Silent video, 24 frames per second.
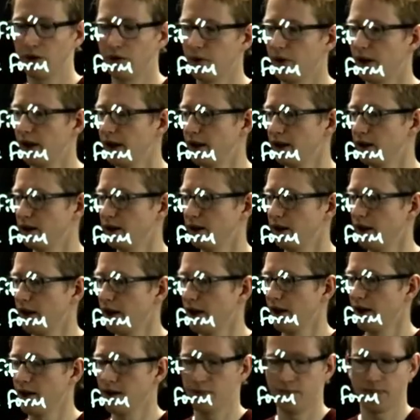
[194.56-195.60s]
to write
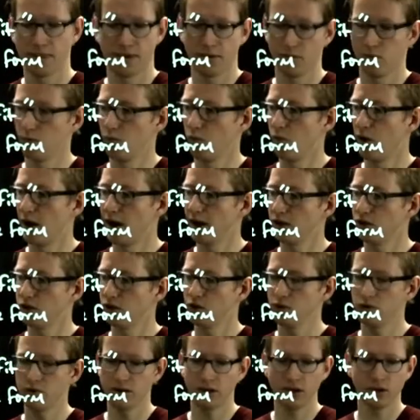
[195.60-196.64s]

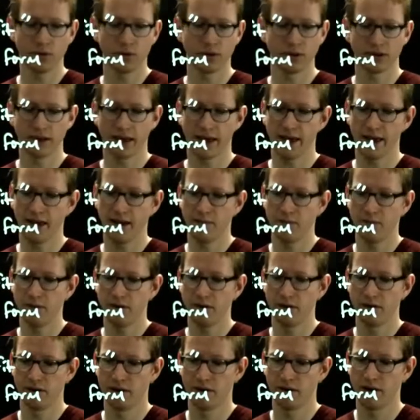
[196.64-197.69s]
y2 equals m
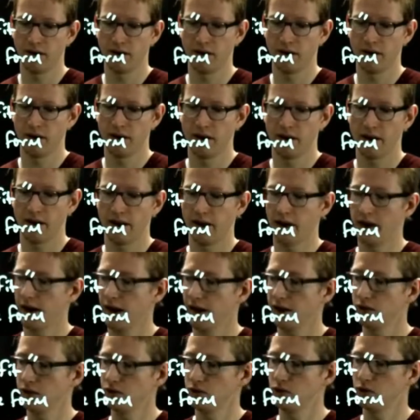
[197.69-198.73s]

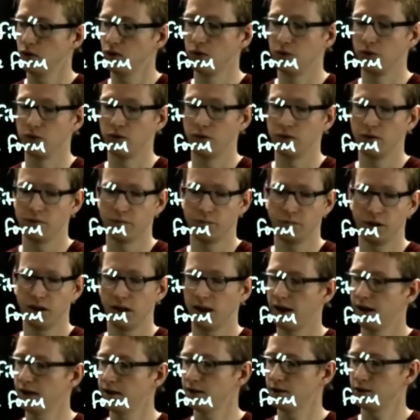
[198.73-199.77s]
x2
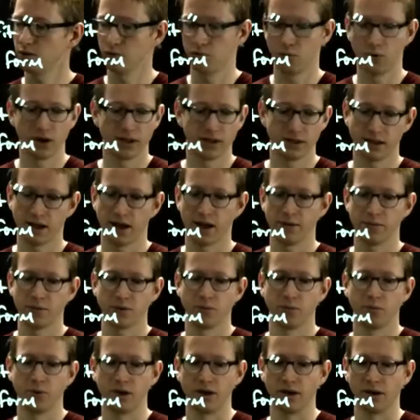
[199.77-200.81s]
plus 1 times
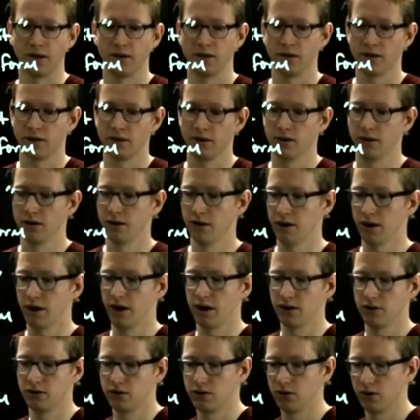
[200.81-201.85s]
b,
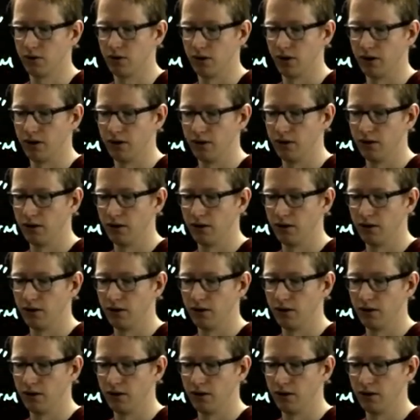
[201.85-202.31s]
and so on